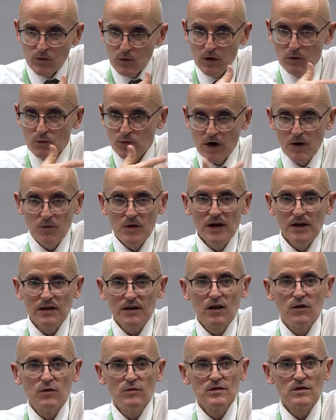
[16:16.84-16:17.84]
when primary health
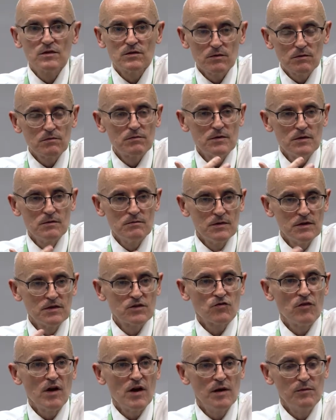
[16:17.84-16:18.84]
care was
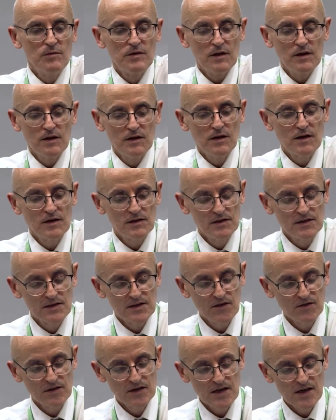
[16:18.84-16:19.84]
described in
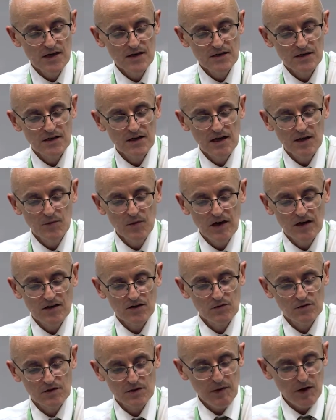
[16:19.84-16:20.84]
1978 in Almaty,
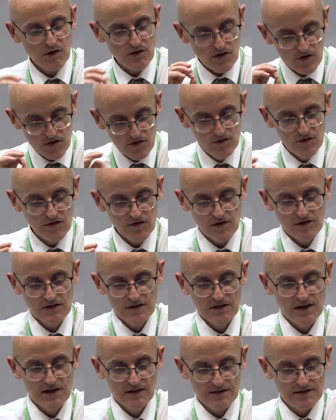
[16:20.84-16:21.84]
it was about
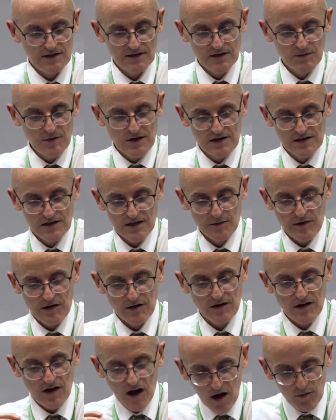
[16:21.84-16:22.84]
universal accessibility, about
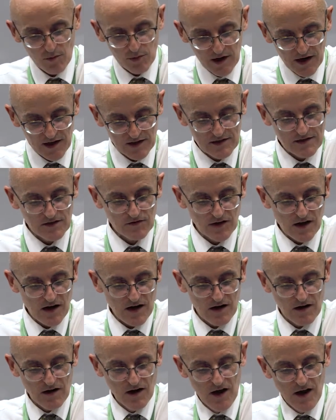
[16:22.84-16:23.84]
comprehensive
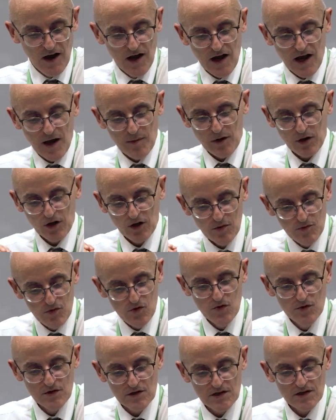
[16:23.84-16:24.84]
care, about
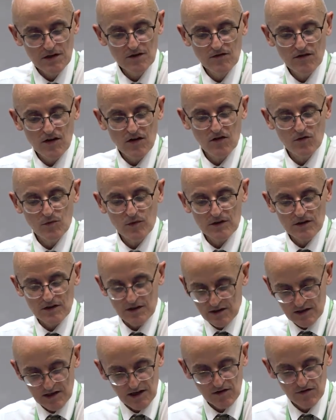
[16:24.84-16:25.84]
community involvement
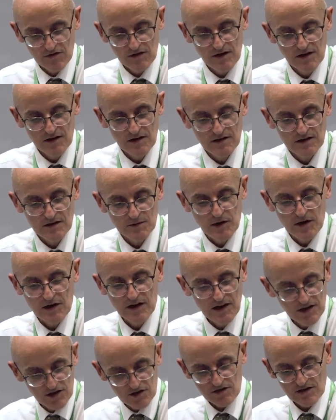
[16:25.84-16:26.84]
and self-reliance, about
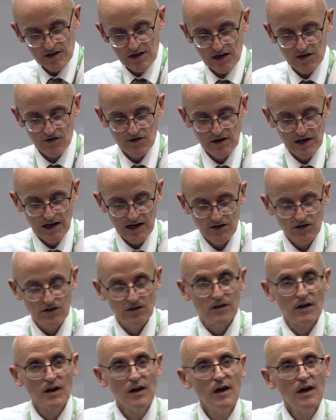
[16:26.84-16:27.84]
intersectoral
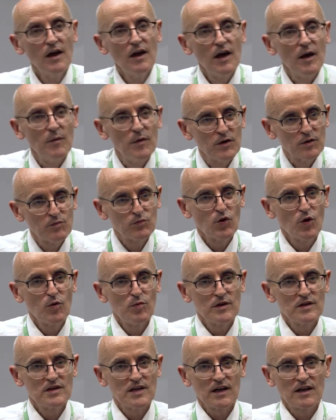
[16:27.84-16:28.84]
action, about
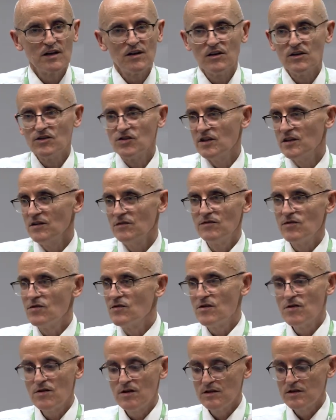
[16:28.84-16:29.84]
appropriate technology. You've
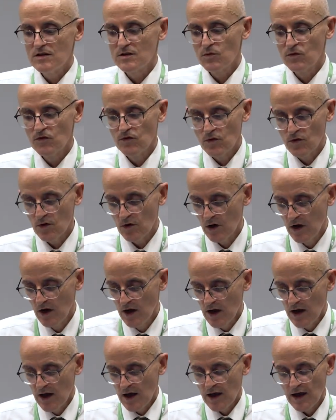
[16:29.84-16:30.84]
all heard this before.
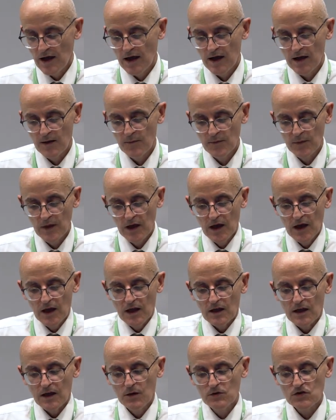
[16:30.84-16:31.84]

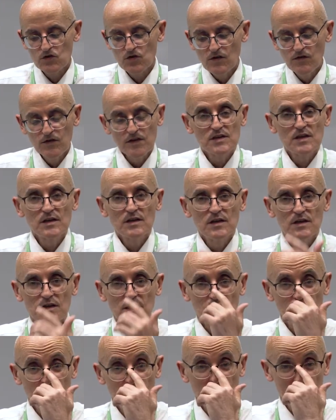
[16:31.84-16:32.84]
It was
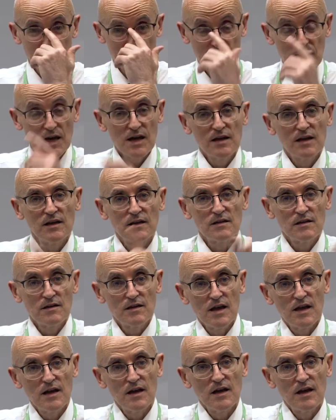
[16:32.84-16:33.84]
revisited in Astana
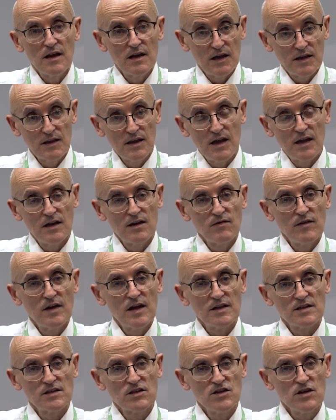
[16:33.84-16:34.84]
then at the end of
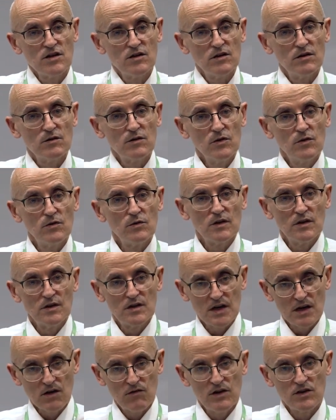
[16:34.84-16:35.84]
last year, the
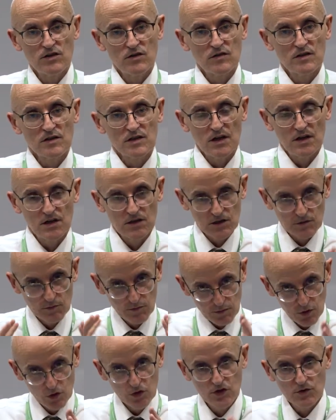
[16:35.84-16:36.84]
Declaration of Astana, to
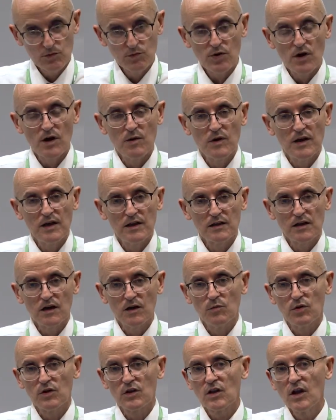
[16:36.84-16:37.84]
push primary health care,
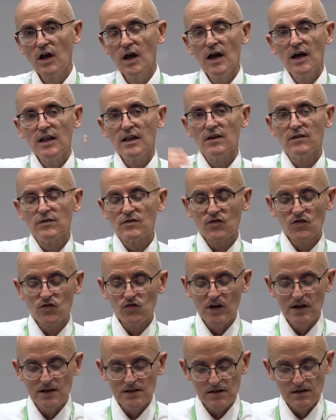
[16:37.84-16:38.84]
but the
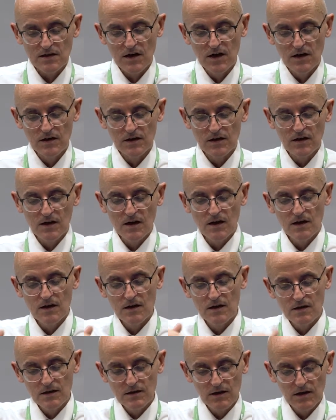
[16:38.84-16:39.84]
stress on
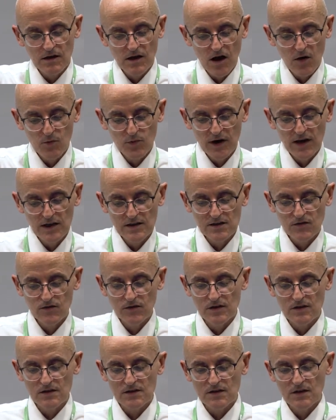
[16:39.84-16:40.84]
the
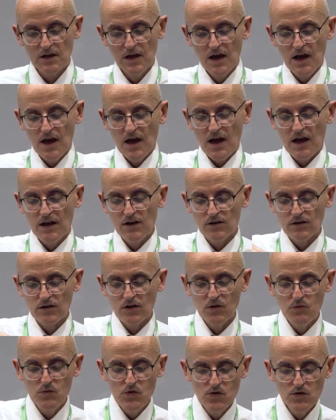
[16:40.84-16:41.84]
comprehensiveness and on
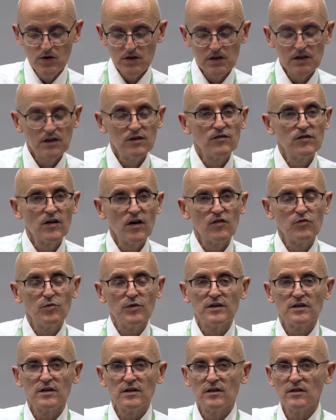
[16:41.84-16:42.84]
community
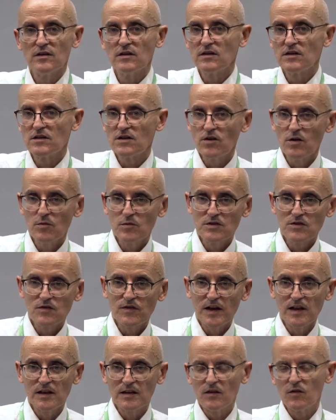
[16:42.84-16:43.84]
involvement and on the determinants of
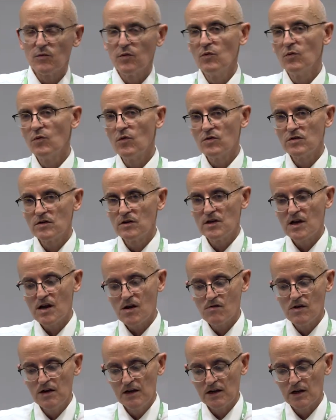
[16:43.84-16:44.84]
health has been watered
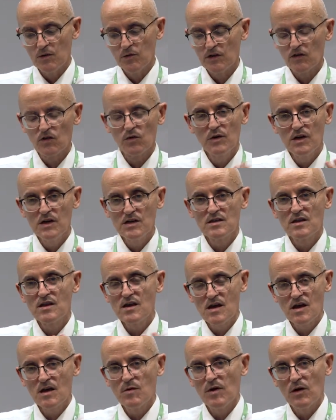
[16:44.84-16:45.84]
down a little bit. So we need to
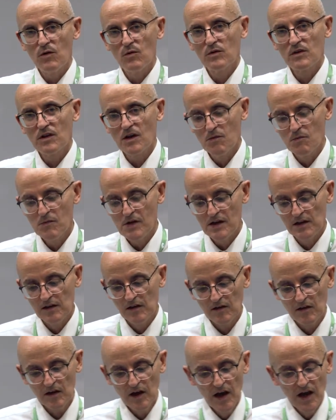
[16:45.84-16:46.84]
think about what that
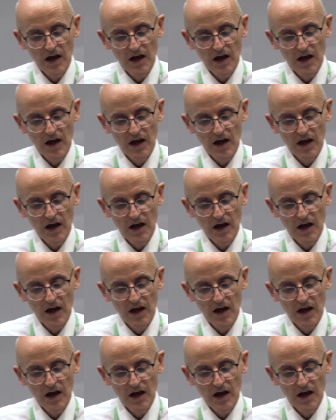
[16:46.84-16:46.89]
means.